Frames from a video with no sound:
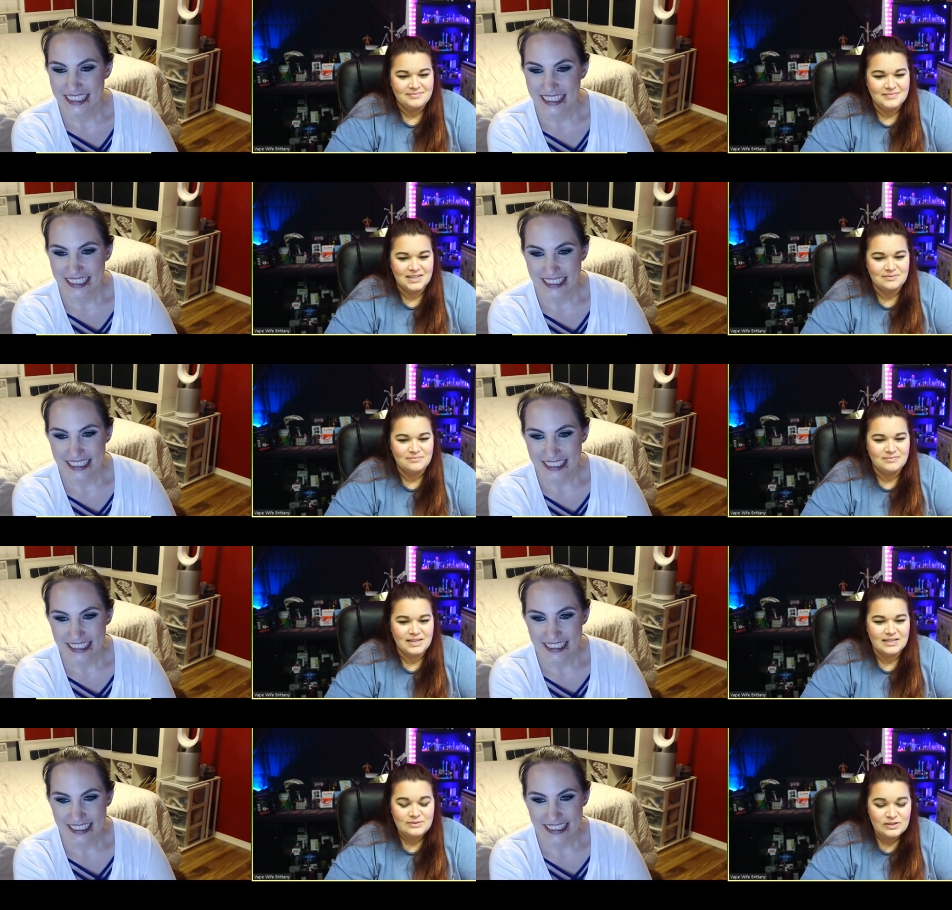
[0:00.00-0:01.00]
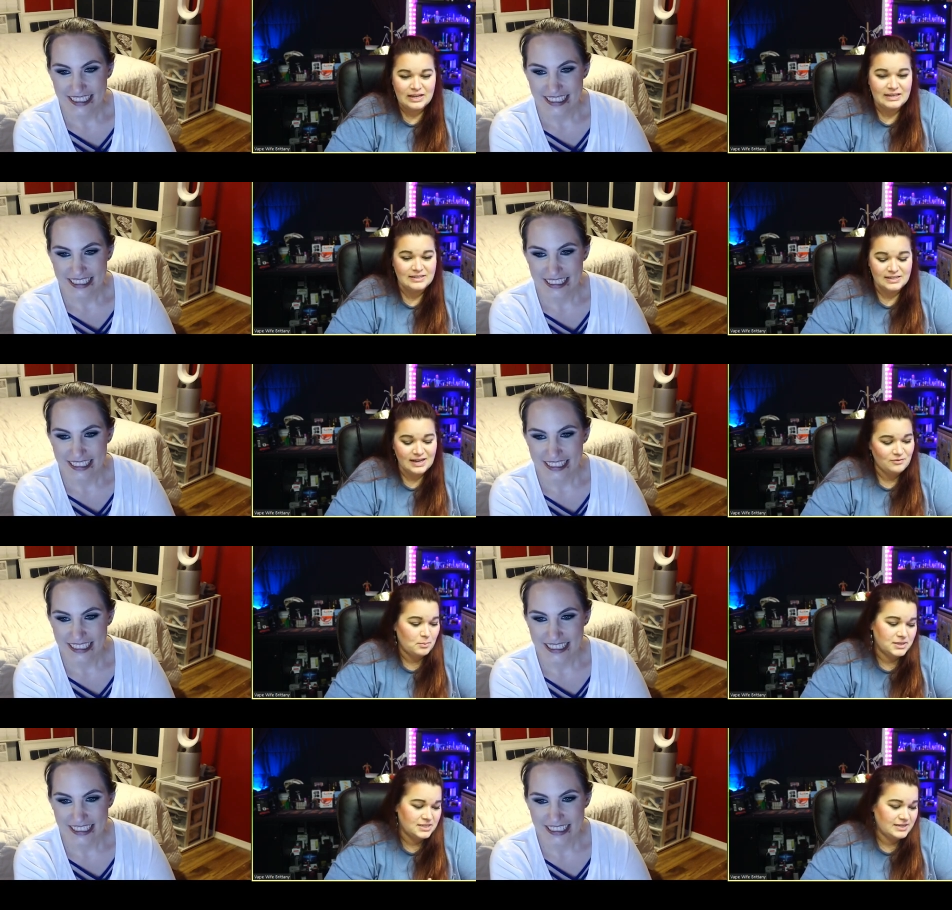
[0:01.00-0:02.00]
Speaker 1: Yeah. It did have a
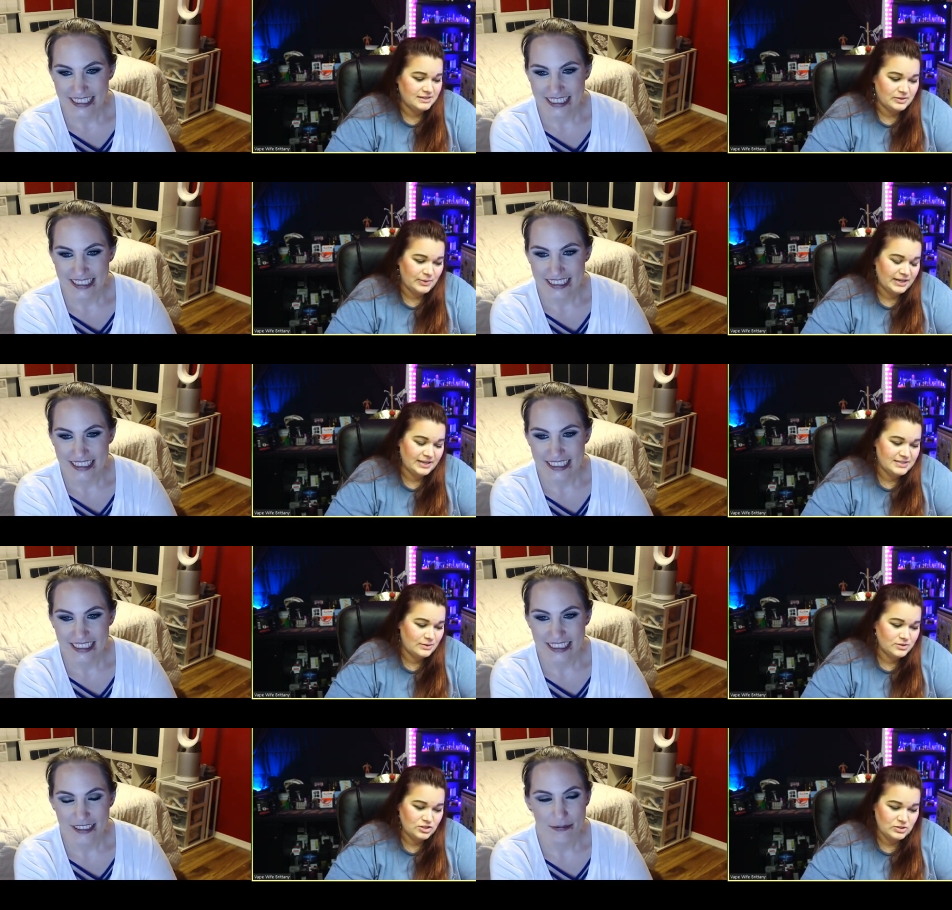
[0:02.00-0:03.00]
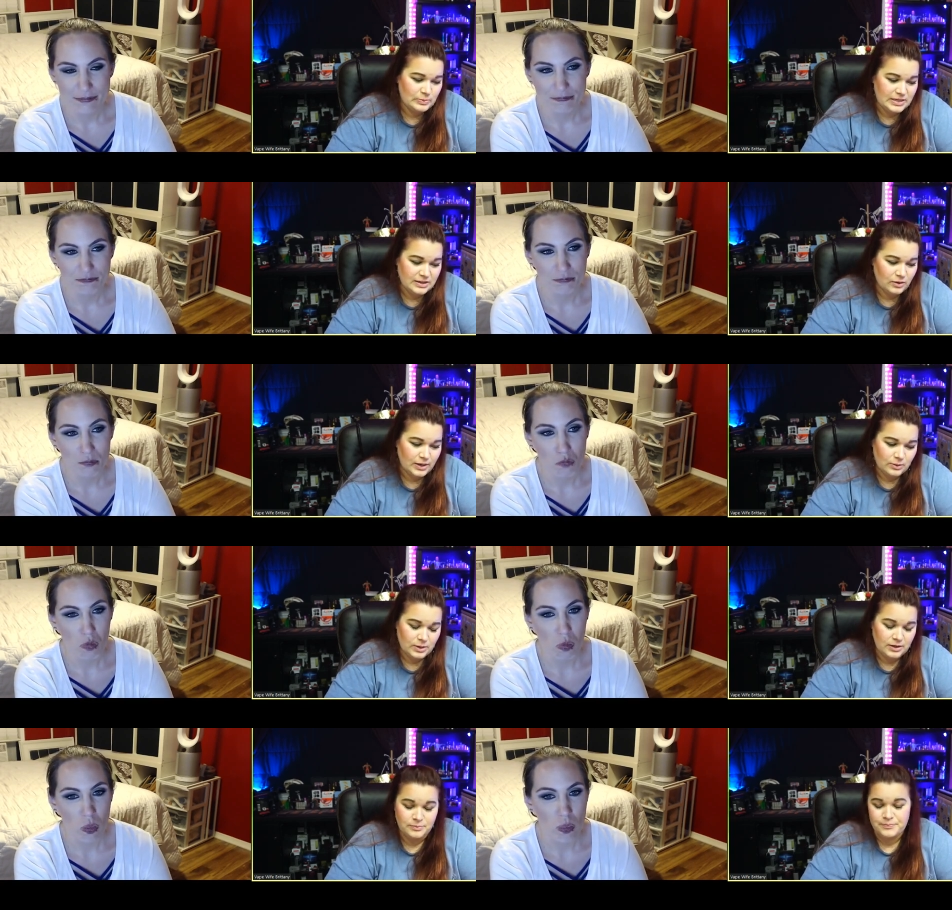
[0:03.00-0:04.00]
minty taste to me. I guess that was just me, though. I don't
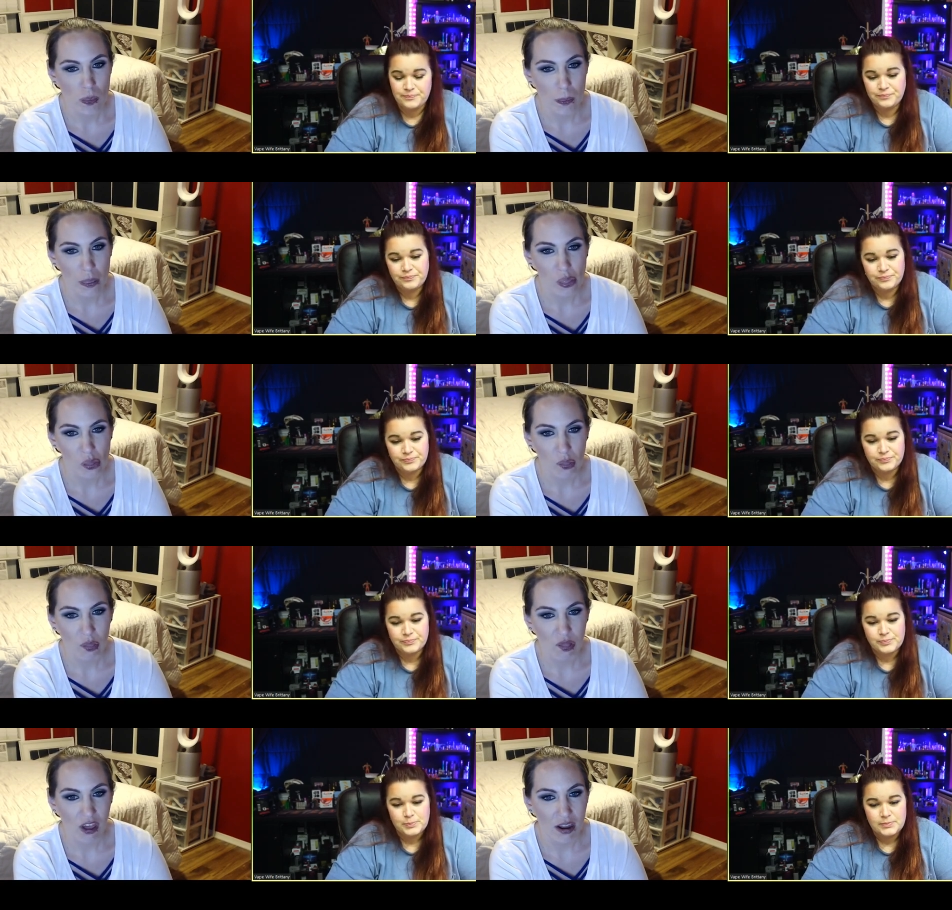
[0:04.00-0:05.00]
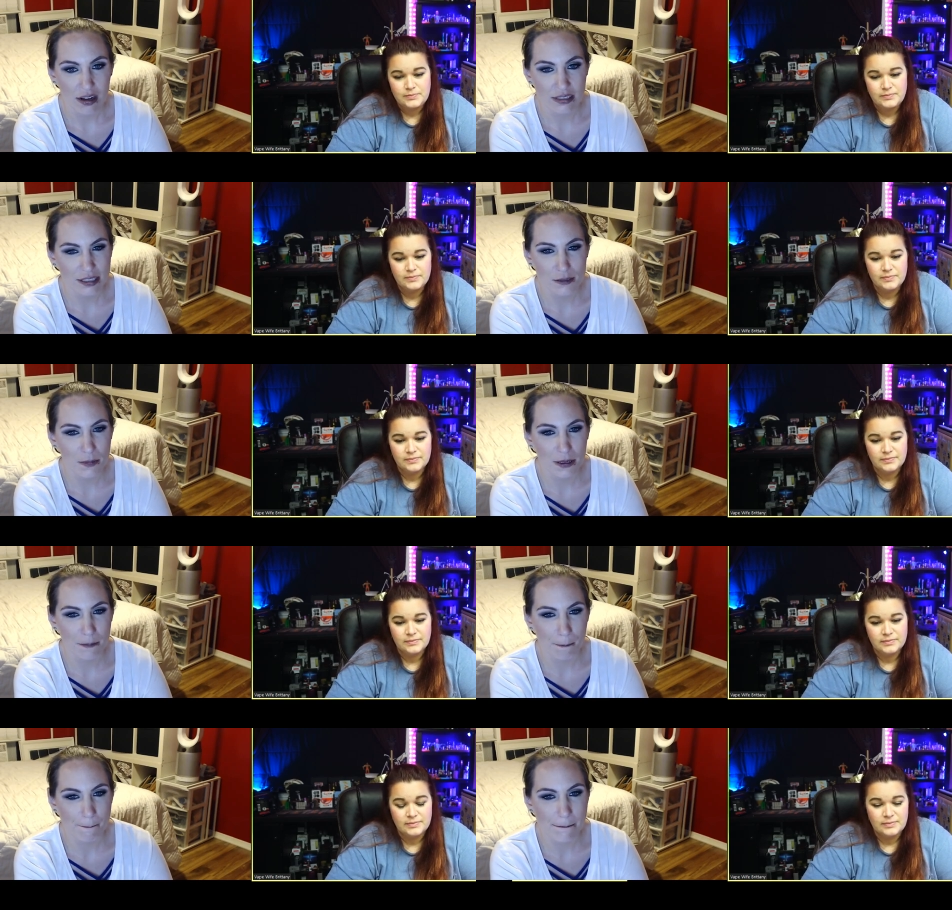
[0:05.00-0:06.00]
know.
Speaker 2: I didn't taste mint.
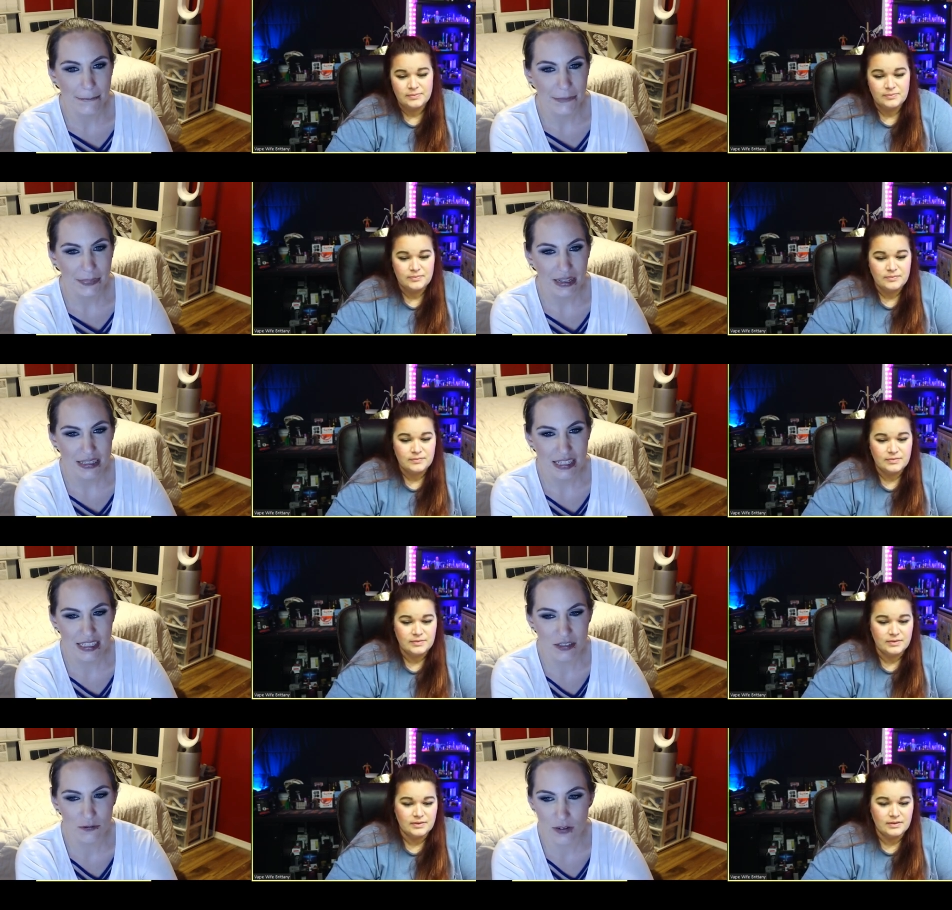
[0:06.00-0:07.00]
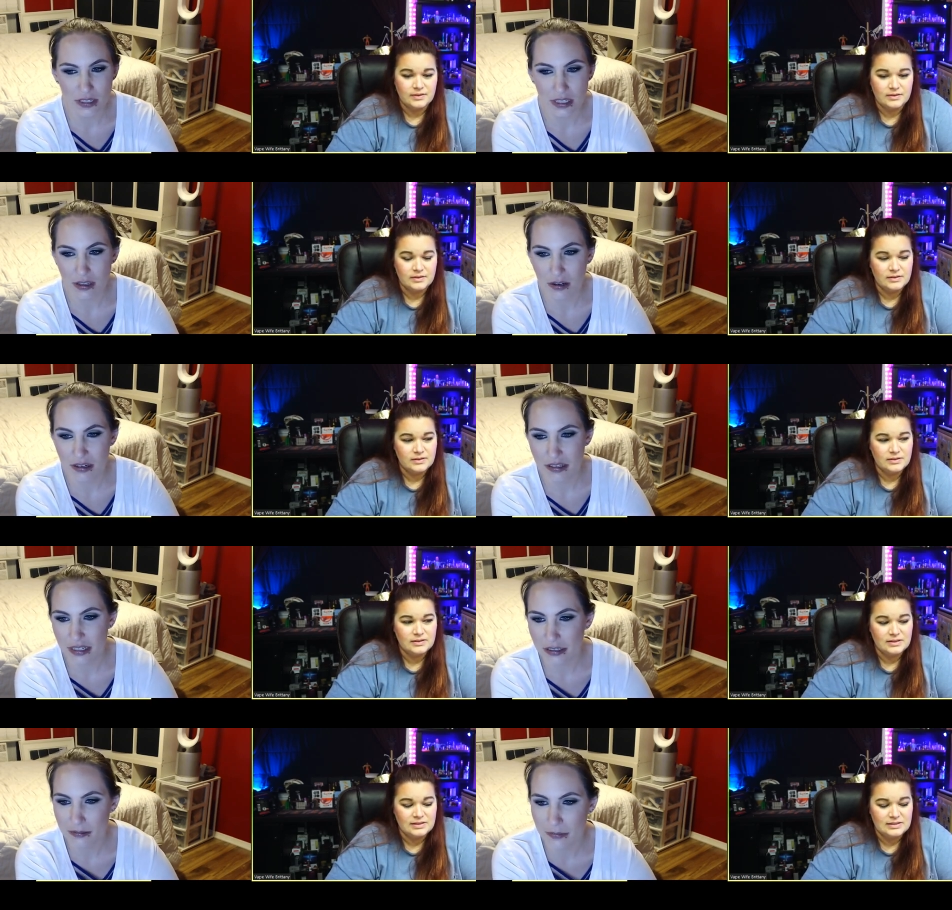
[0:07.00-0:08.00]
It tasted funky, though. I don't like
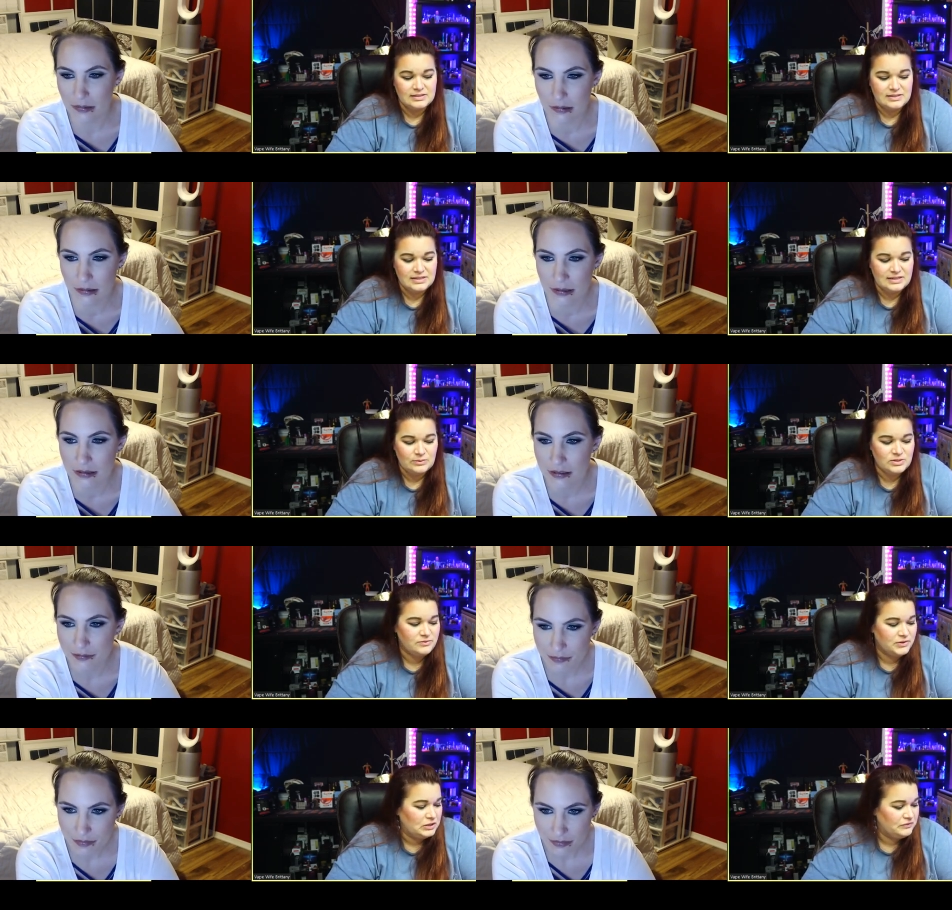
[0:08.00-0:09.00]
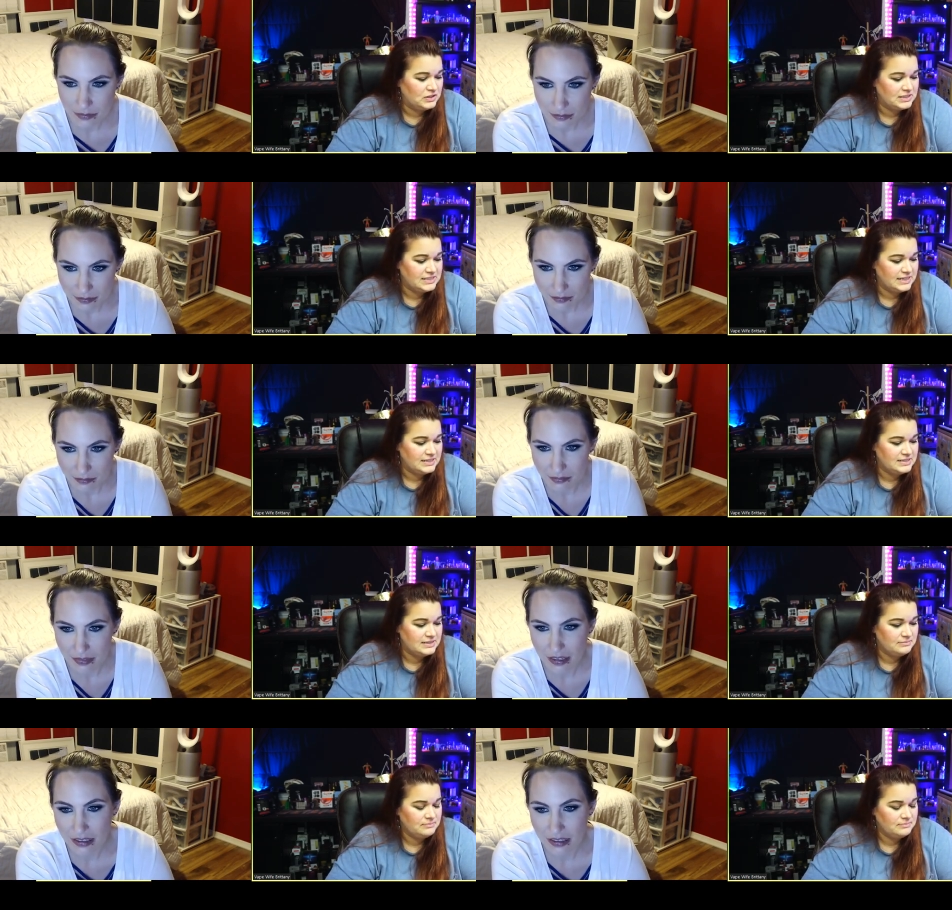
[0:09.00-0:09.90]
it.
Speaker 1: it, was a very funky taste.